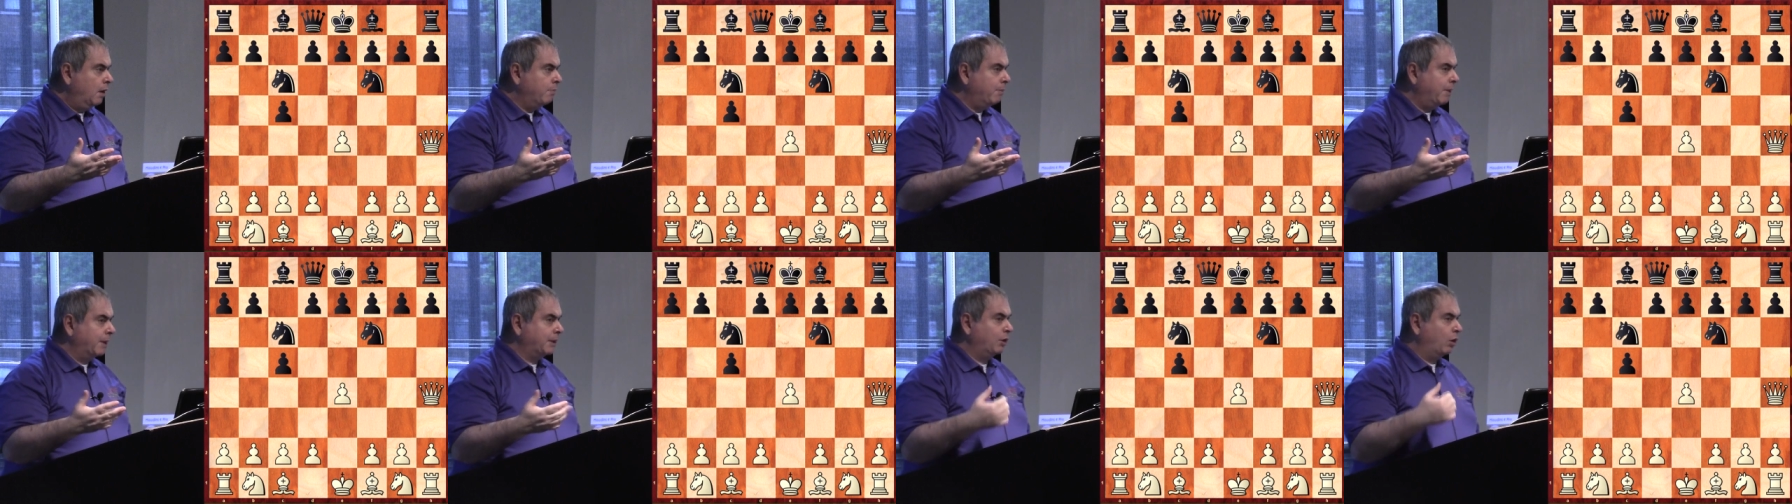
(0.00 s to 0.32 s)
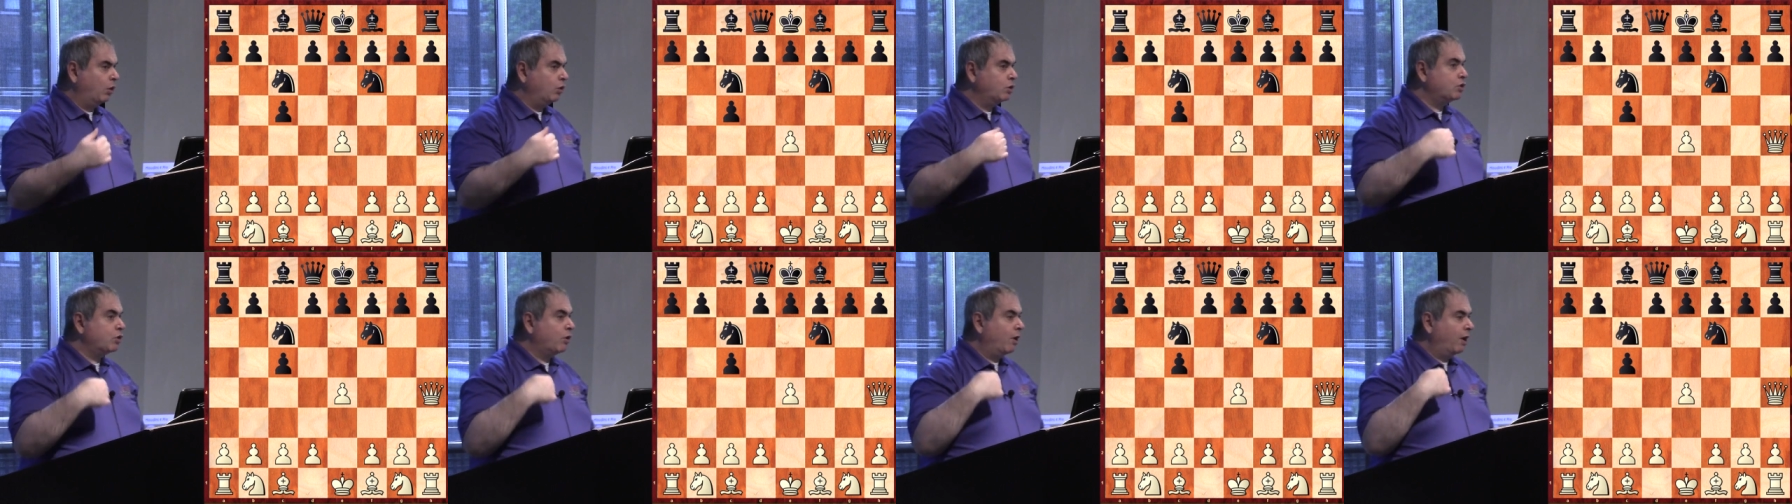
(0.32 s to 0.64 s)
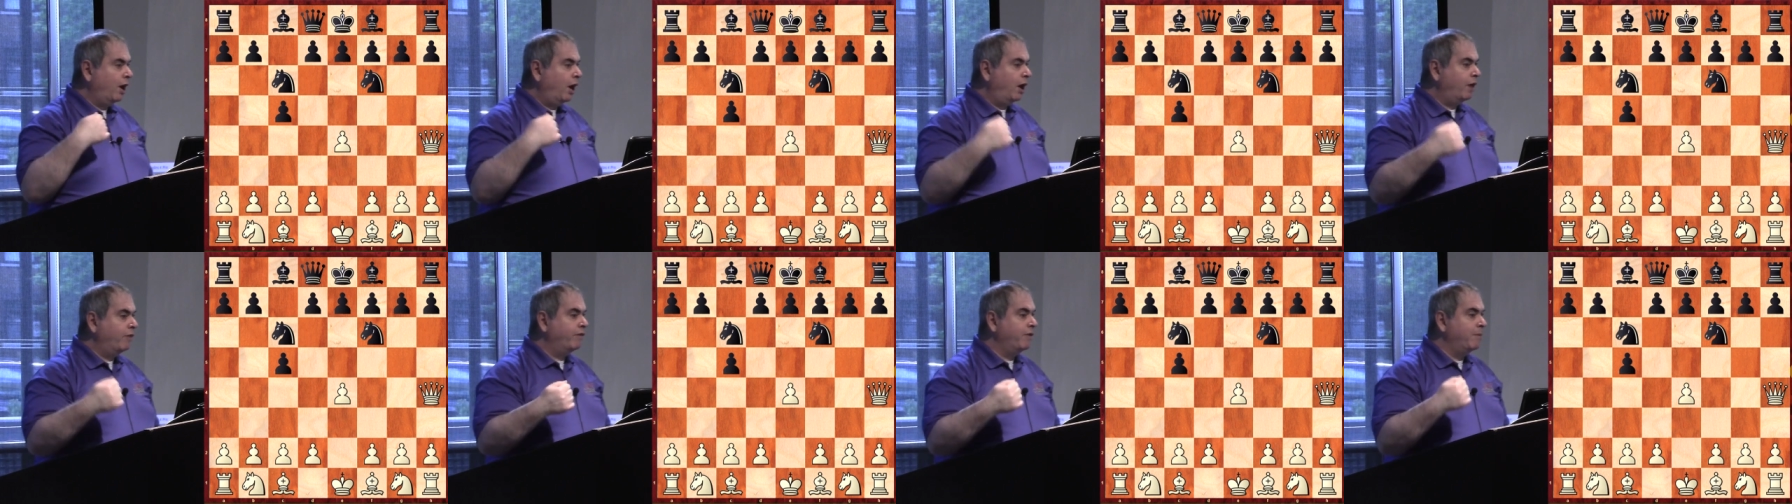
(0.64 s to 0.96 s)
but also a
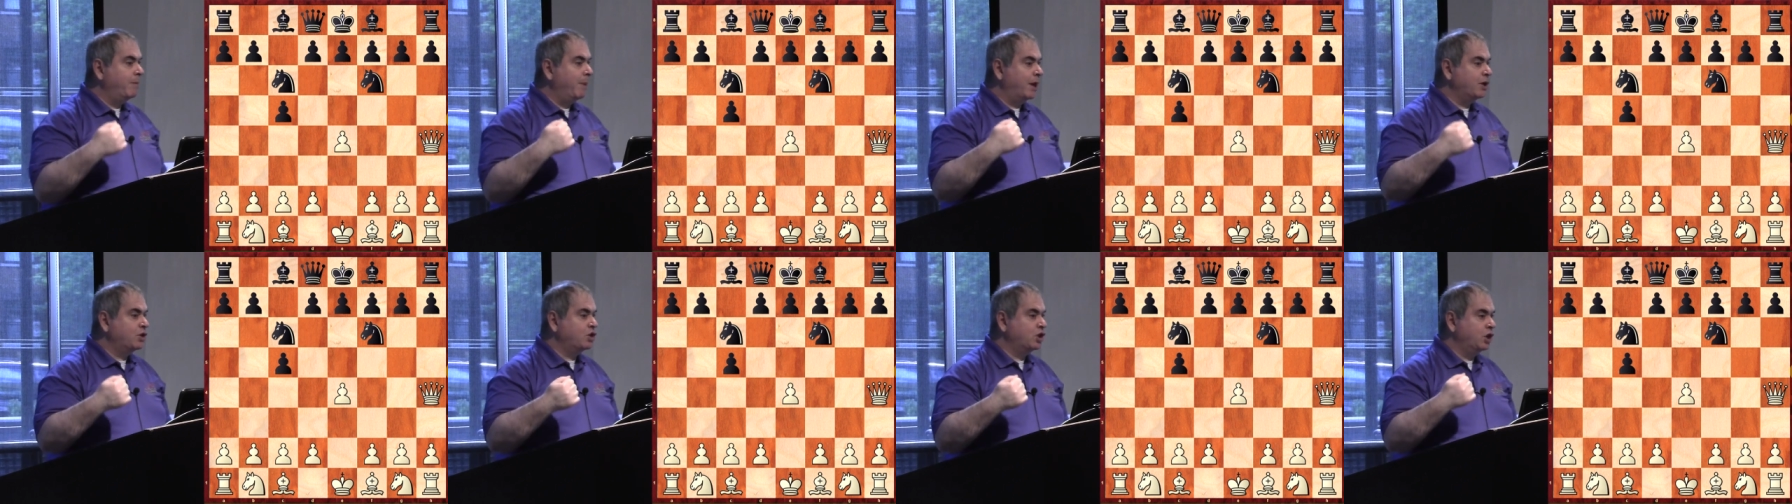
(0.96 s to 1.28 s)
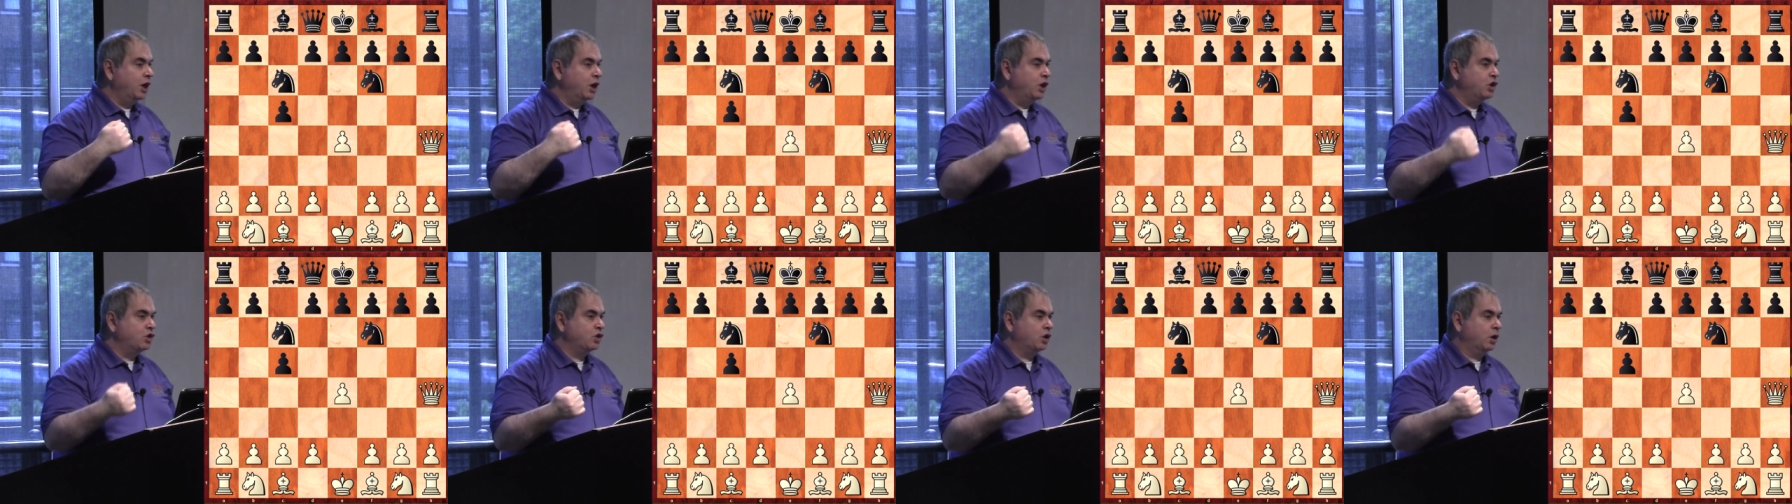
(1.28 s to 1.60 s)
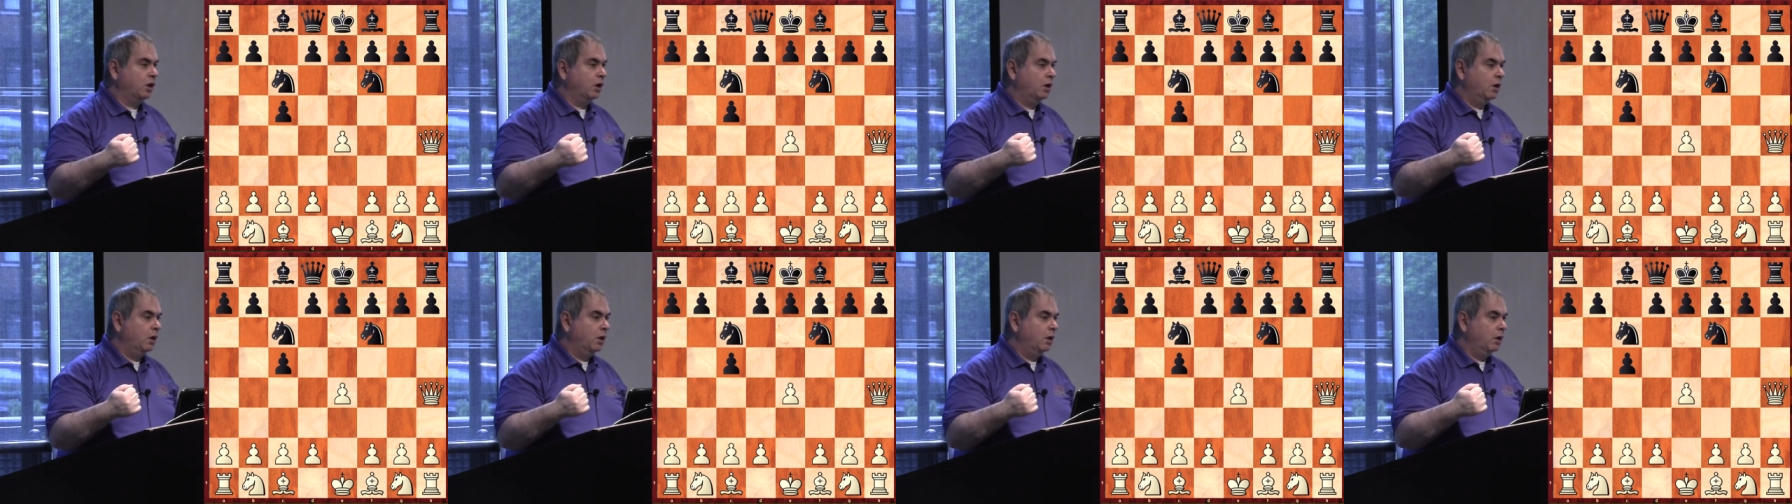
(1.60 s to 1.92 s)
lot of imagination.